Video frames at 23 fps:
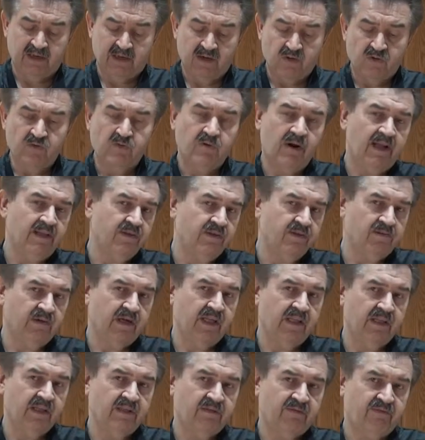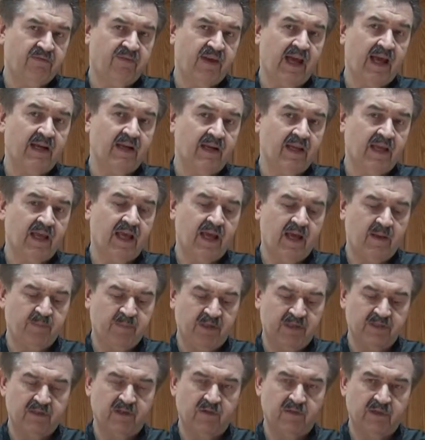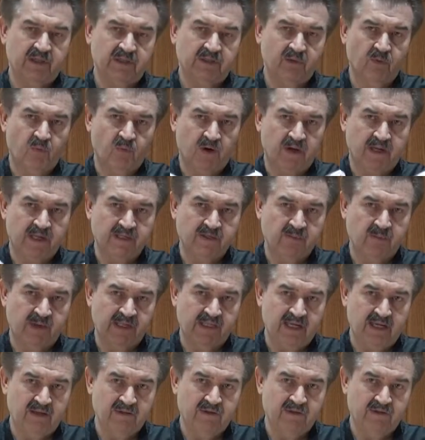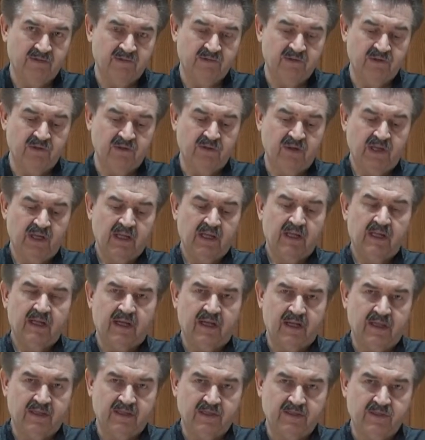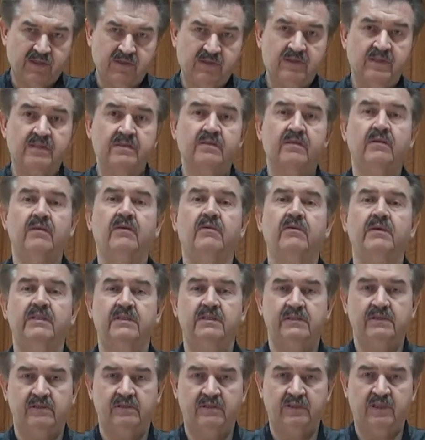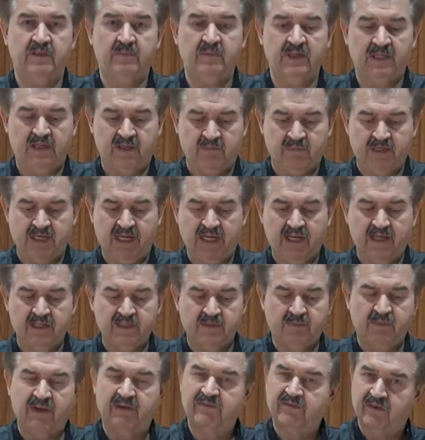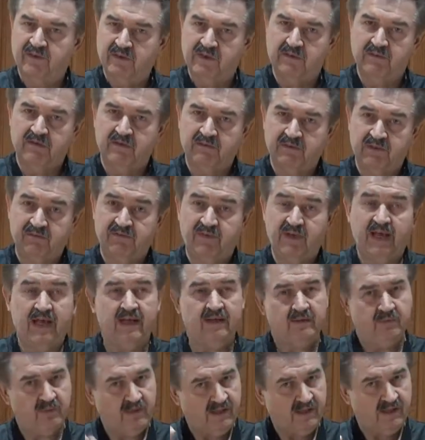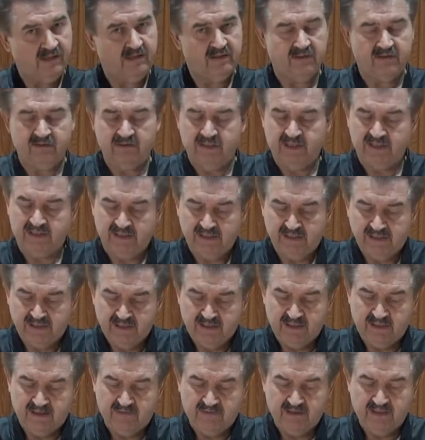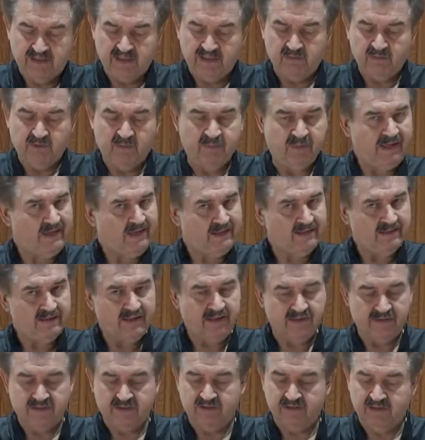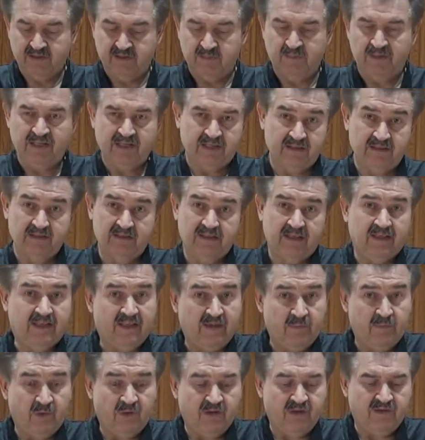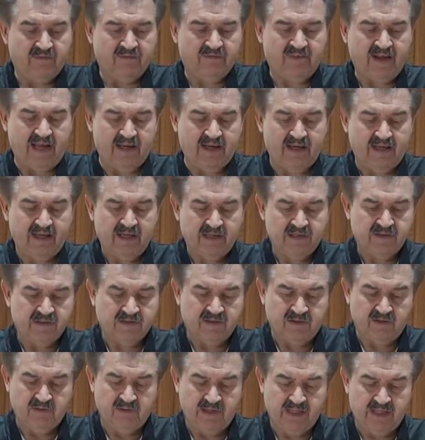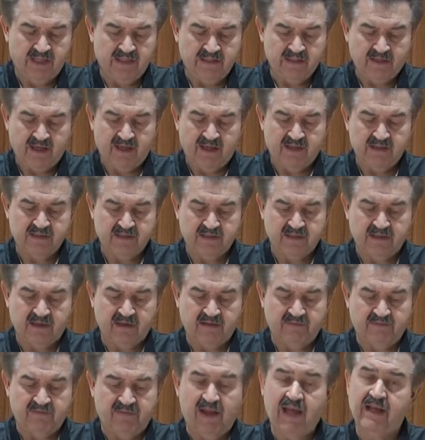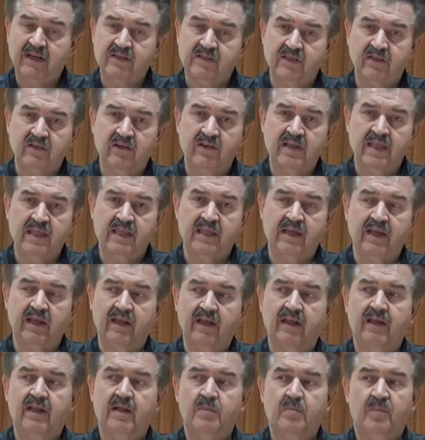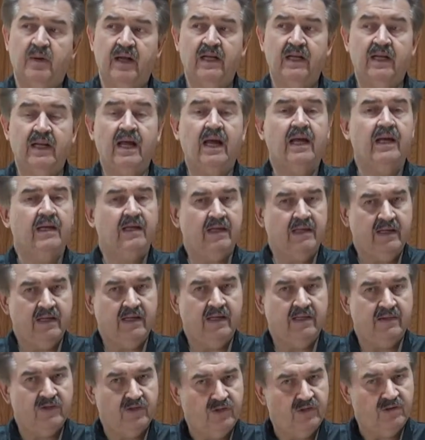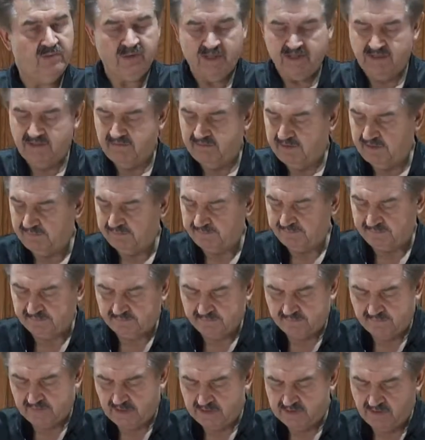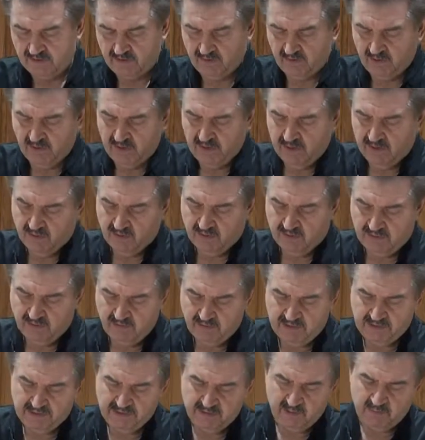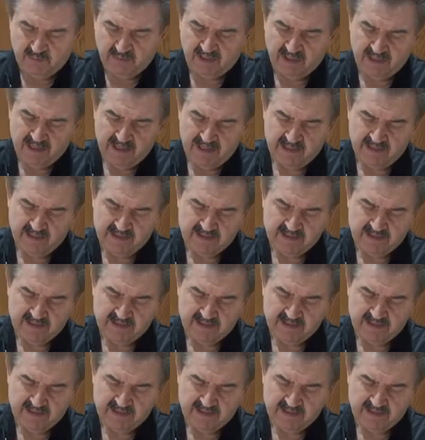rendering this fat cap, and it's going to work its way down through. The juices are going to certainly become enhanced by virtue of the fat. We all know that everything with bacon tastes good. Bacon is nothing more than fat. So in this case, fat is a good thing, but not, again, too much of it. So we're going to apply the